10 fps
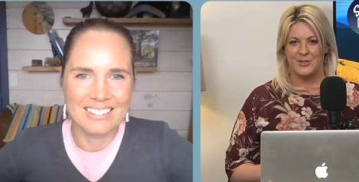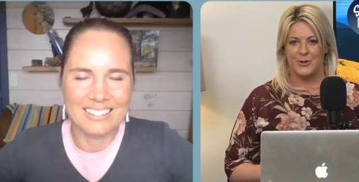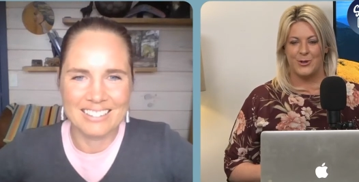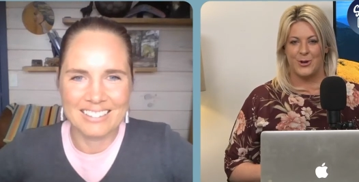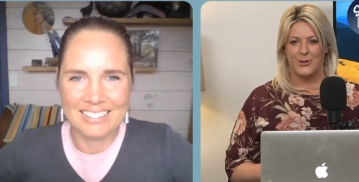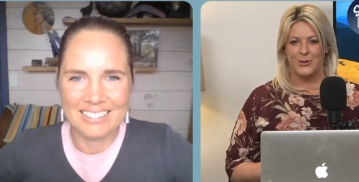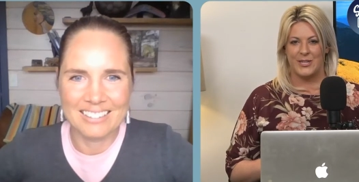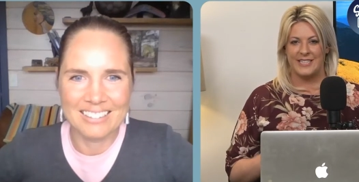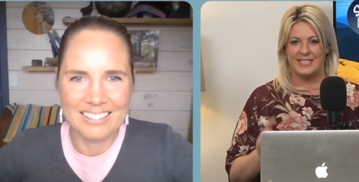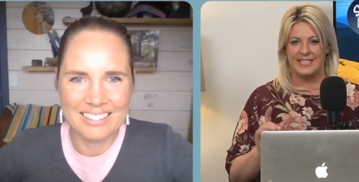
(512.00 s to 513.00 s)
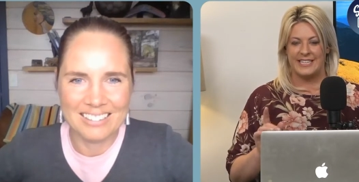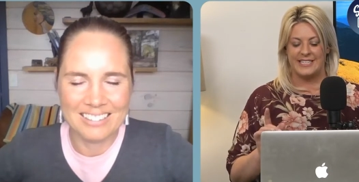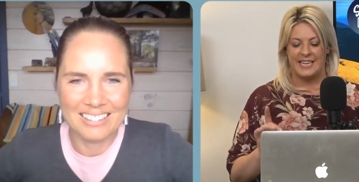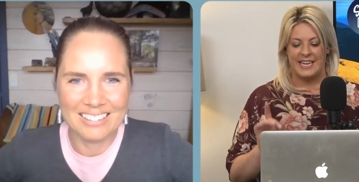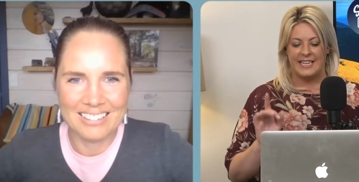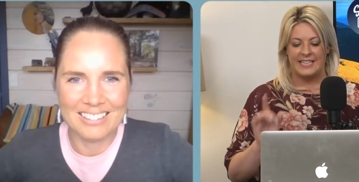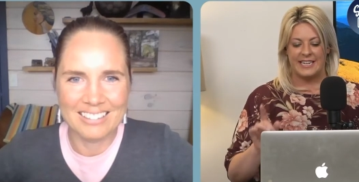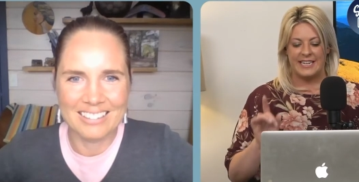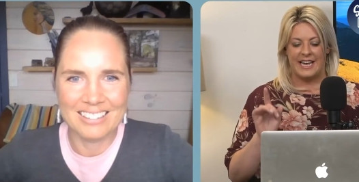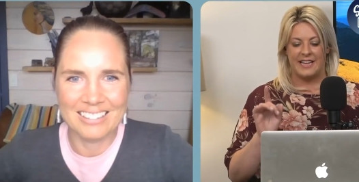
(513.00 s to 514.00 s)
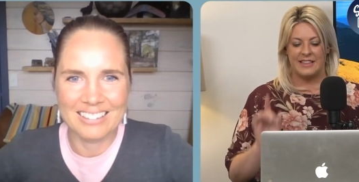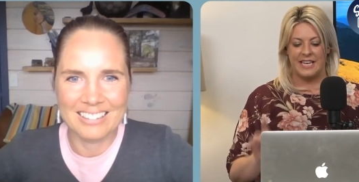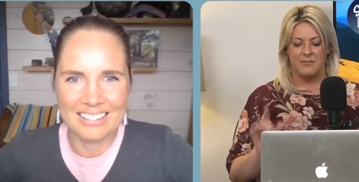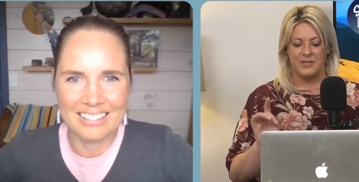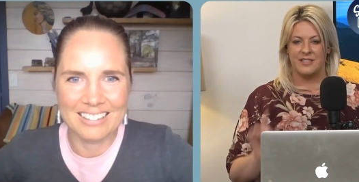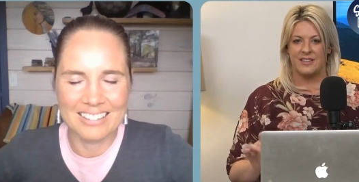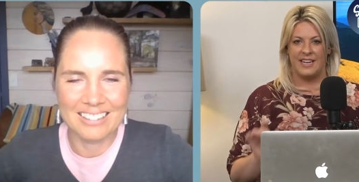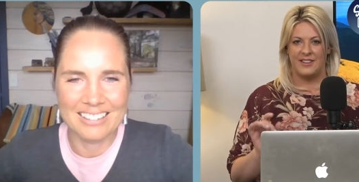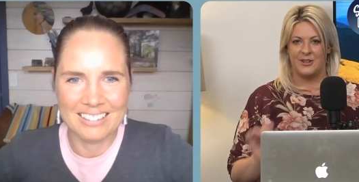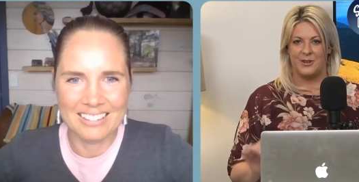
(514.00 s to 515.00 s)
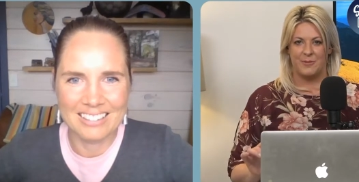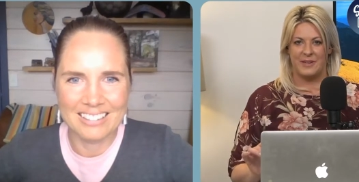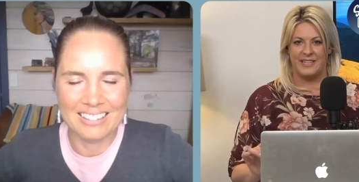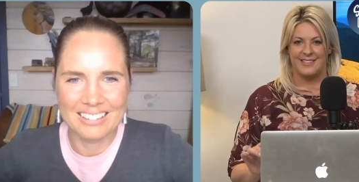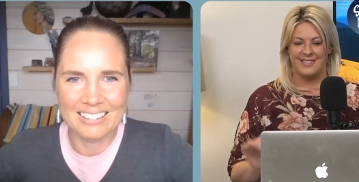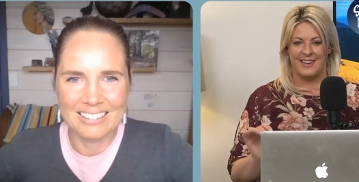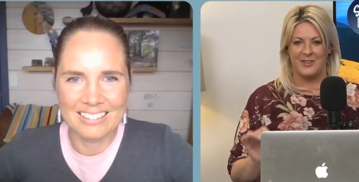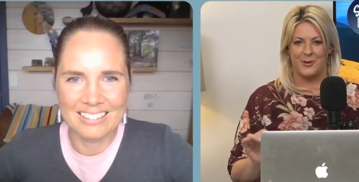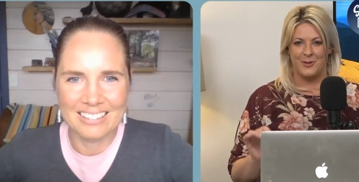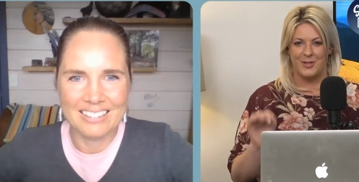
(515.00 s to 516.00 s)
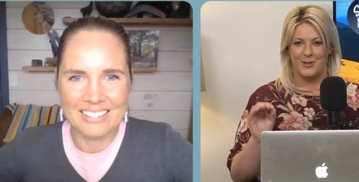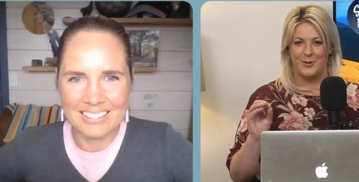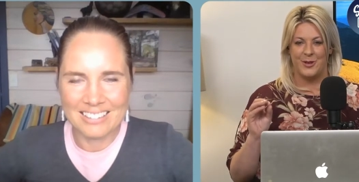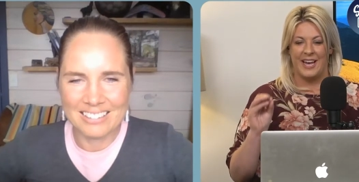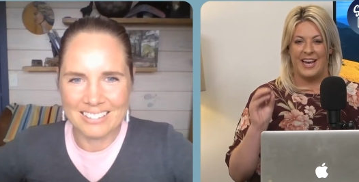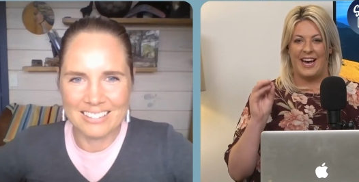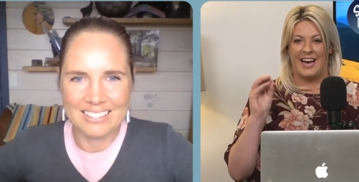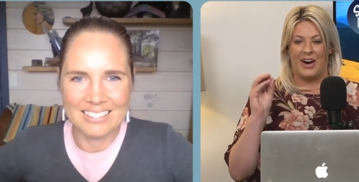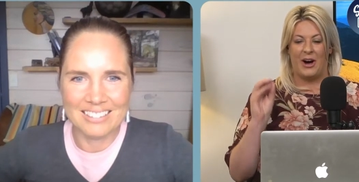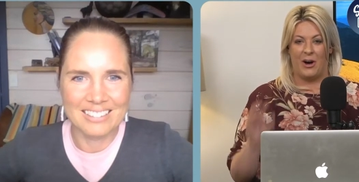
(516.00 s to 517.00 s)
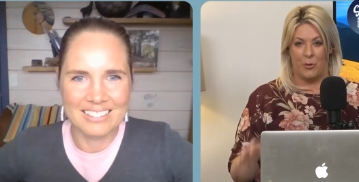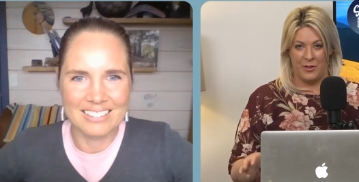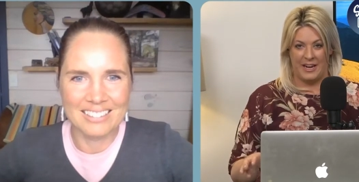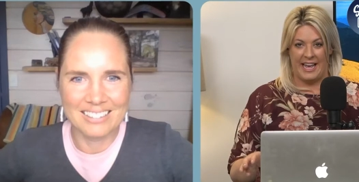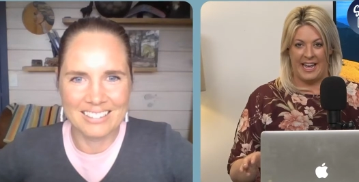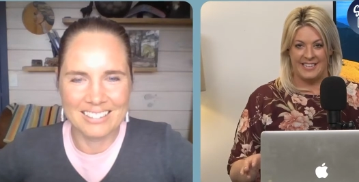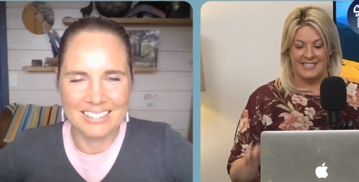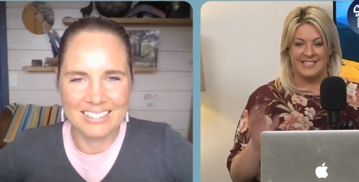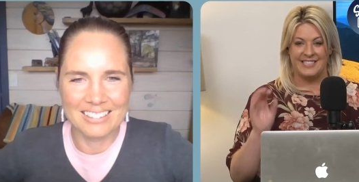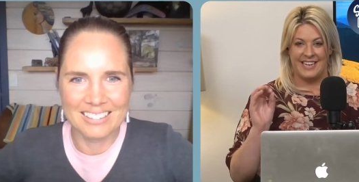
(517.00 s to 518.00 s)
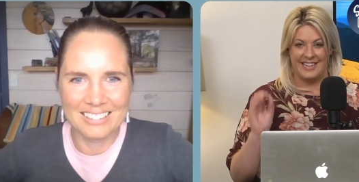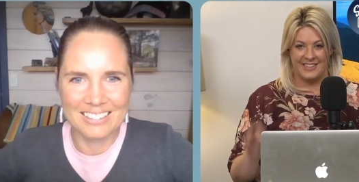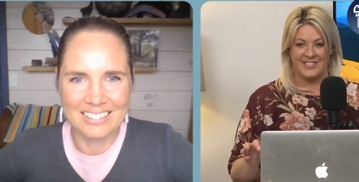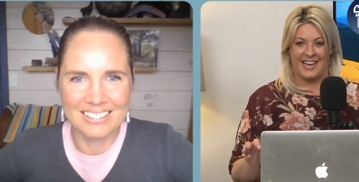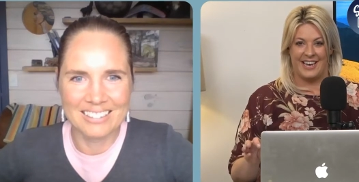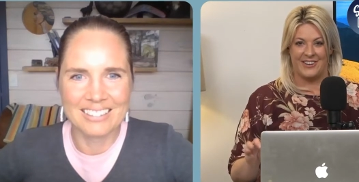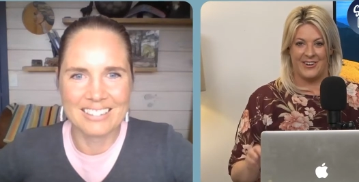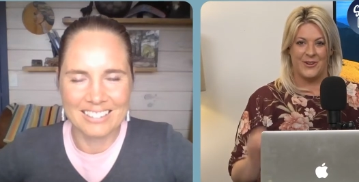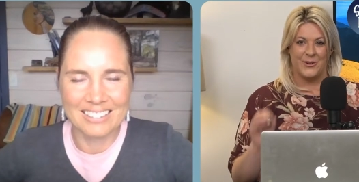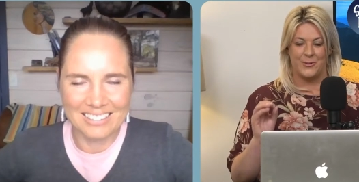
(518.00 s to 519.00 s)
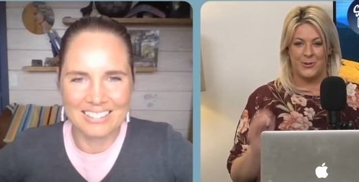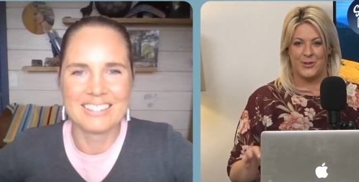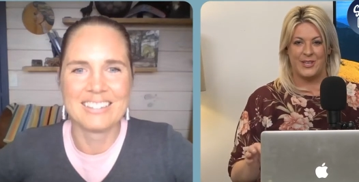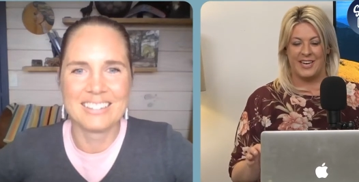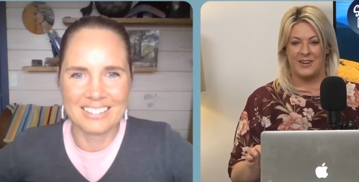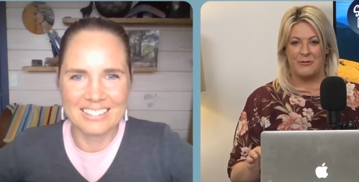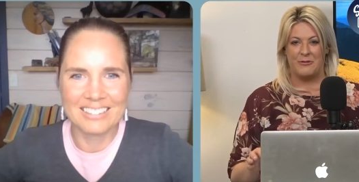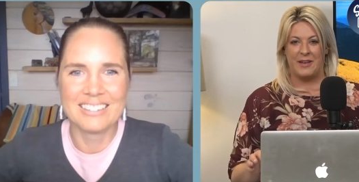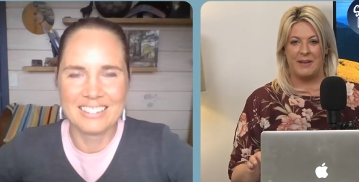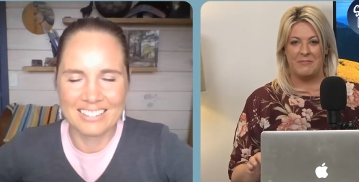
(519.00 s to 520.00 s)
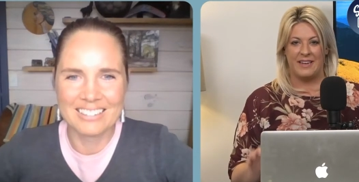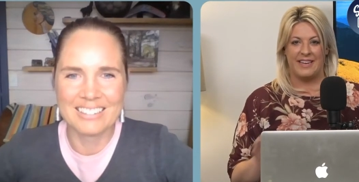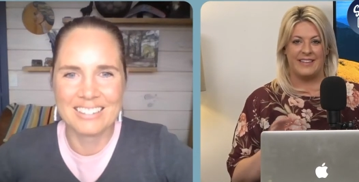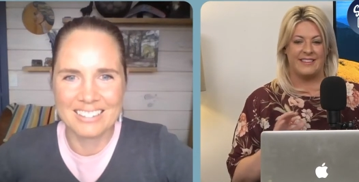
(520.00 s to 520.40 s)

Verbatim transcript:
Speaker 1: dot co dot n z. Nicola, our theme tonight in the comments, I know that you uh, on the land in Otago with a young family.